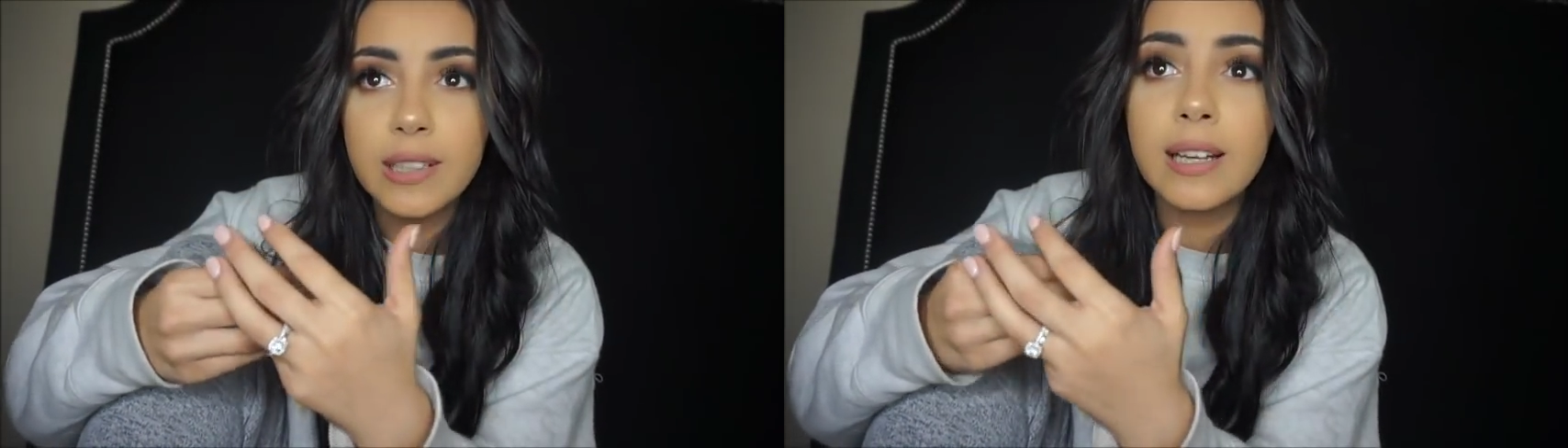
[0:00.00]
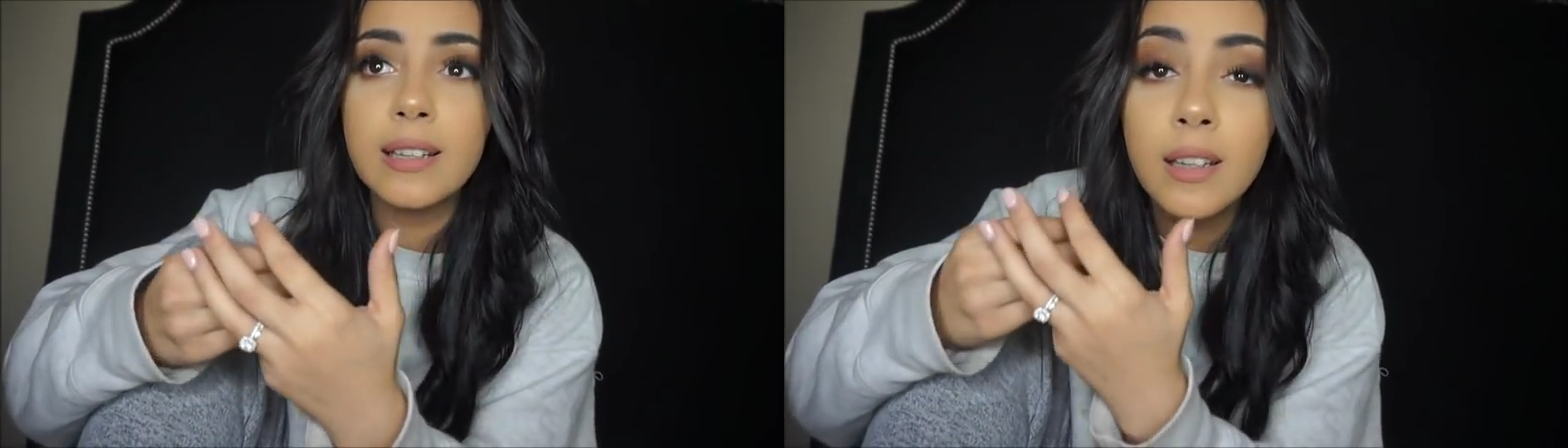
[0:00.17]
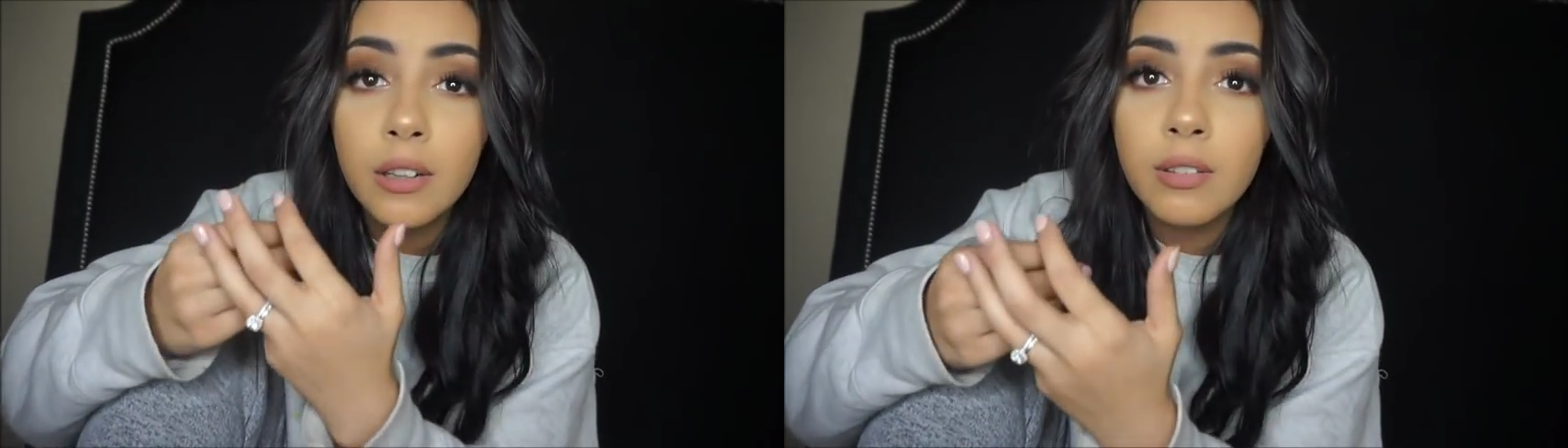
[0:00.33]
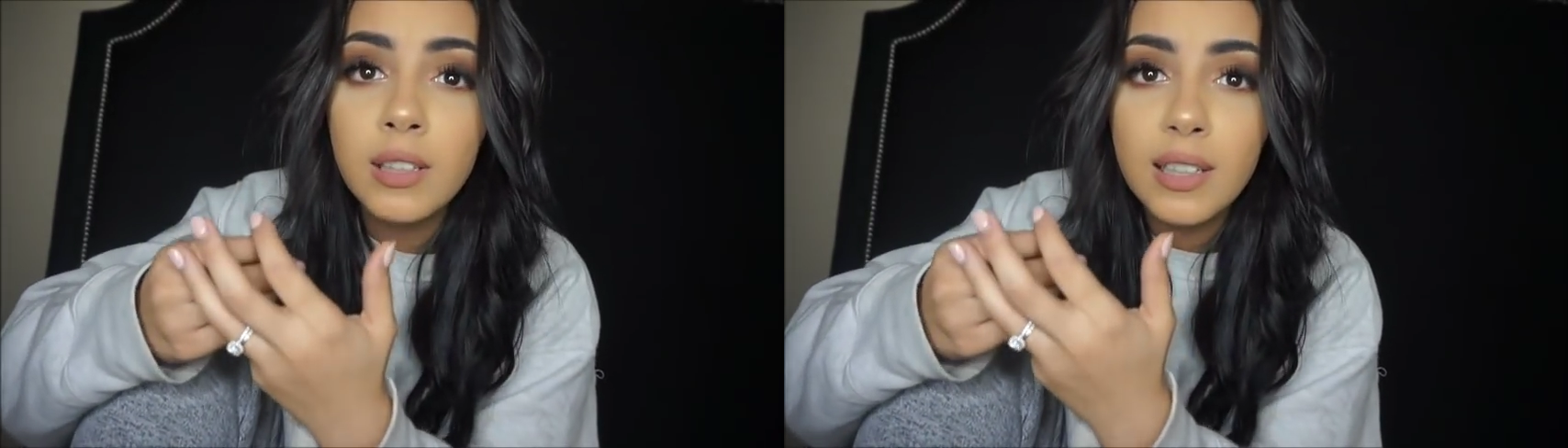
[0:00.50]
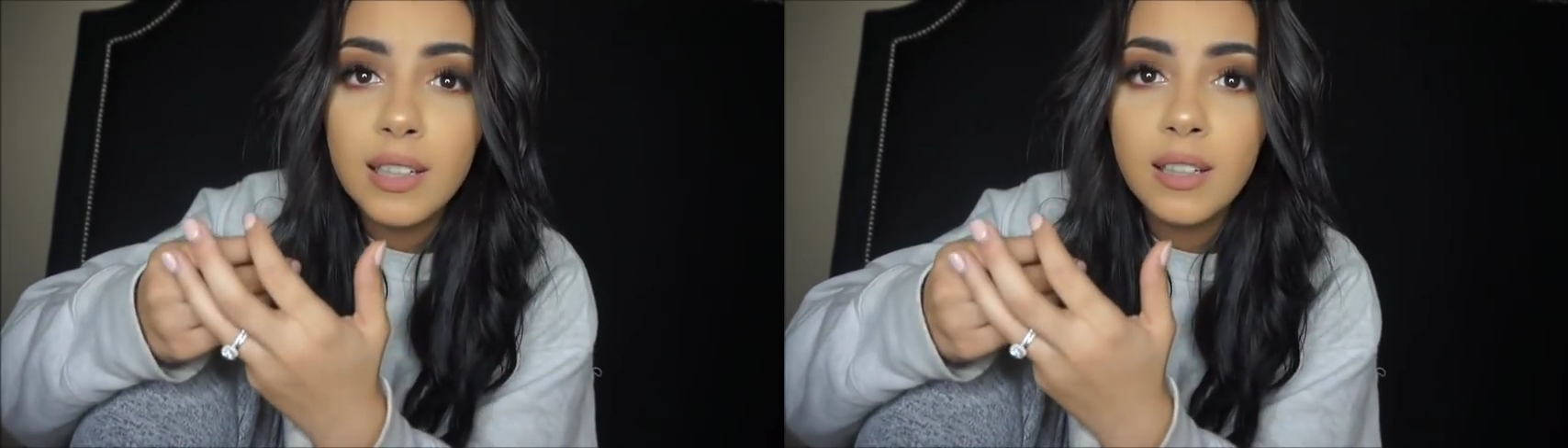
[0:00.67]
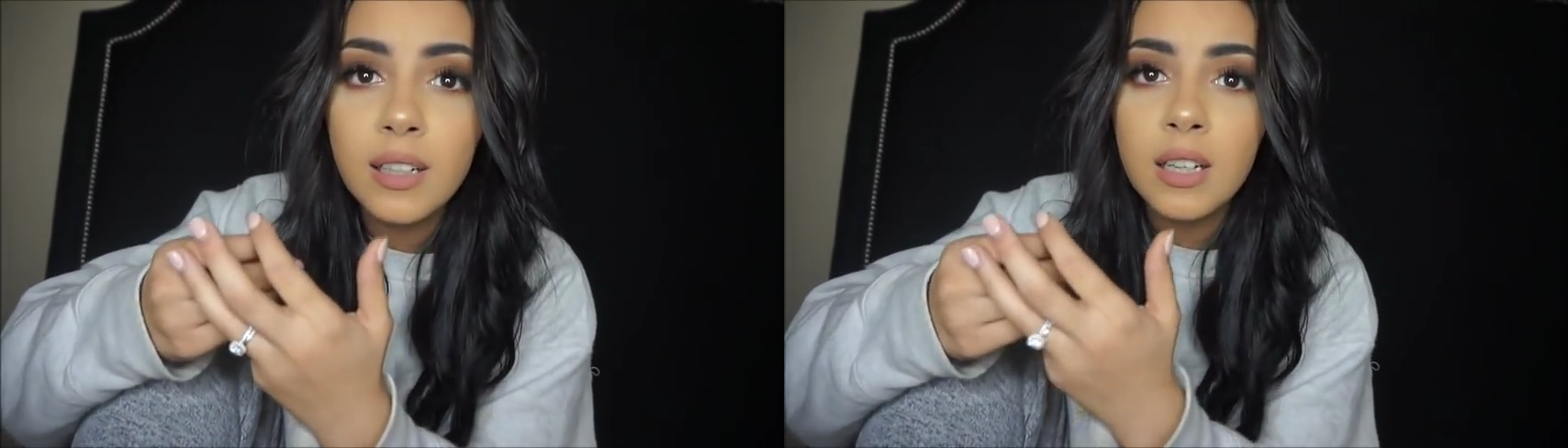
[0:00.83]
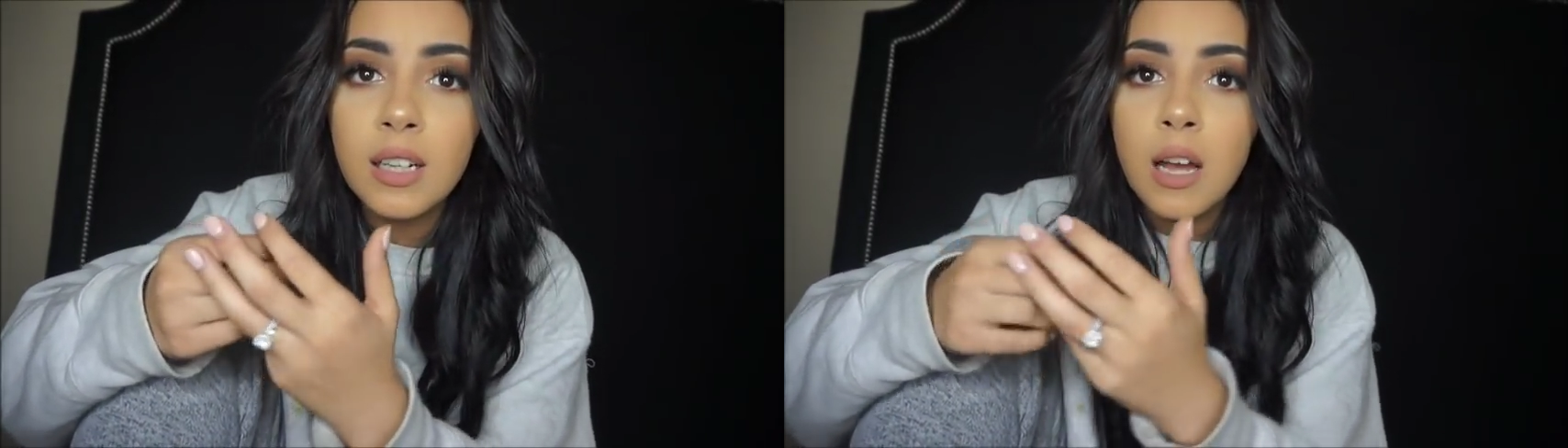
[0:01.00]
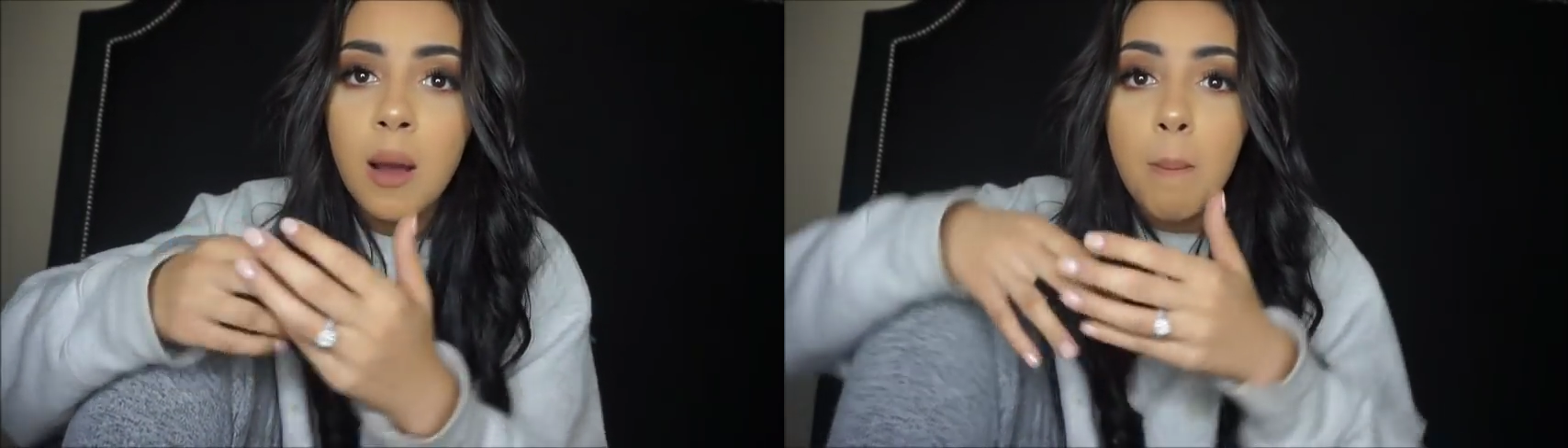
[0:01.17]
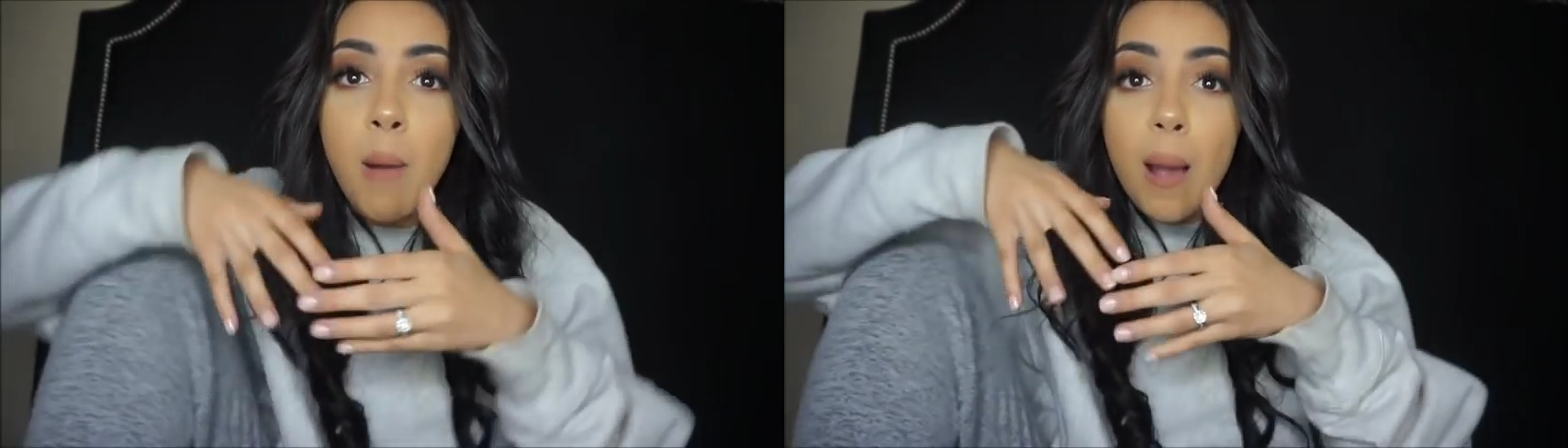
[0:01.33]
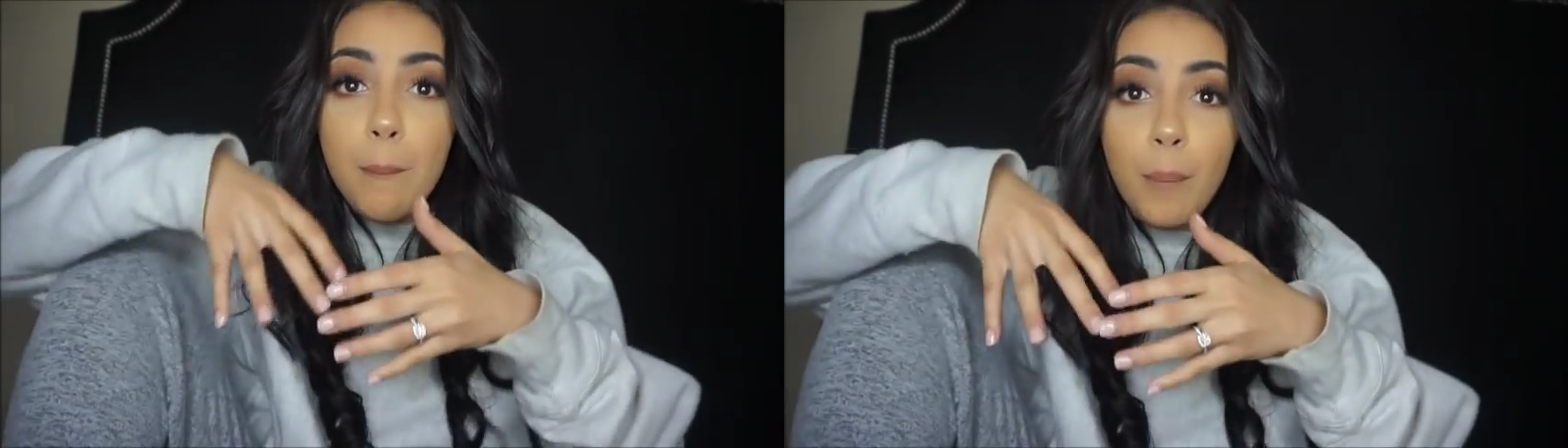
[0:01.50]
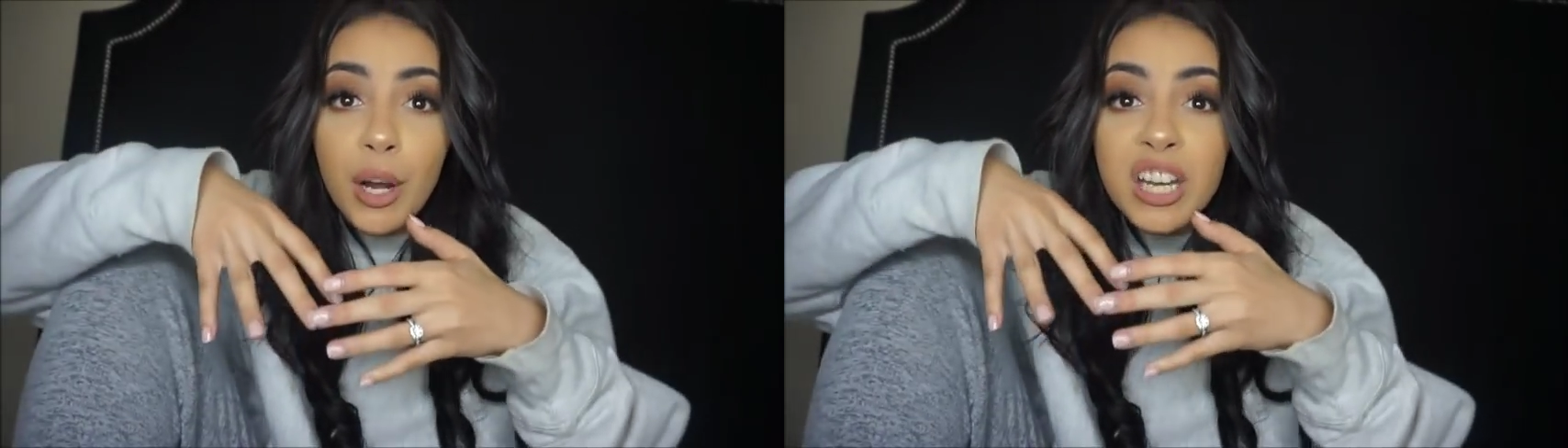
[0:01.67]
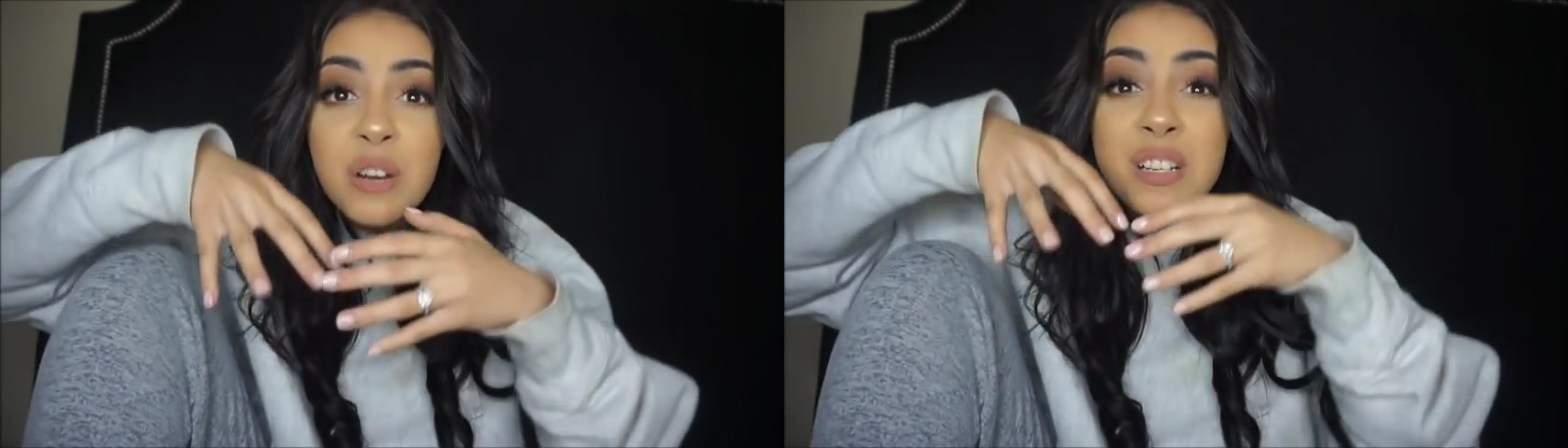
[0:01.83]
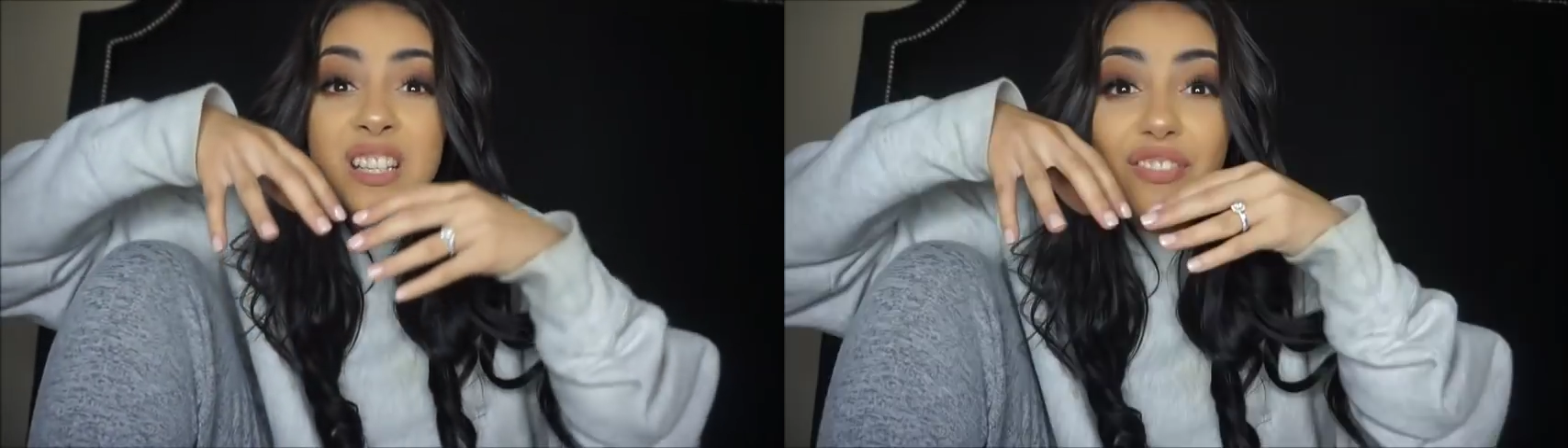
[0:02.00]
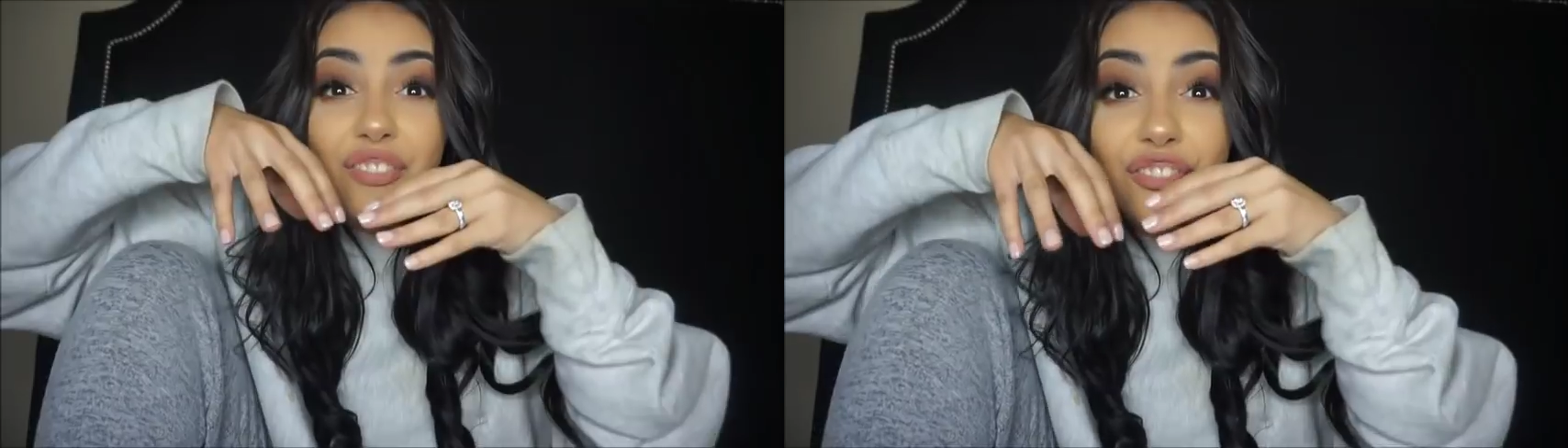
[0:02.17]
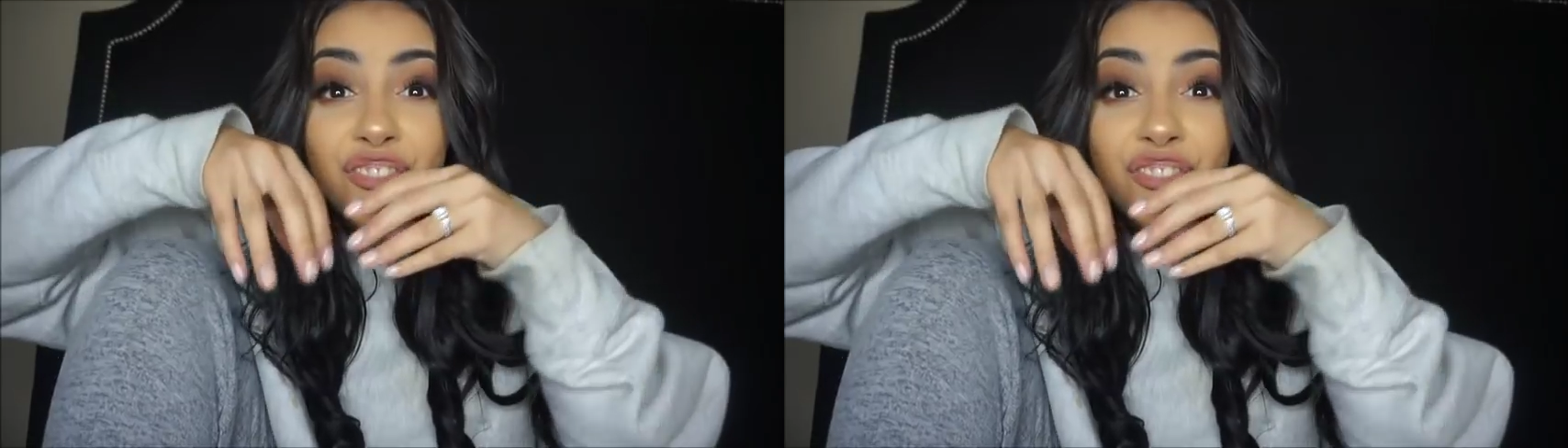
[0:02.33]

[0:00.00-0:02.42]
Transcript: Like literally my body was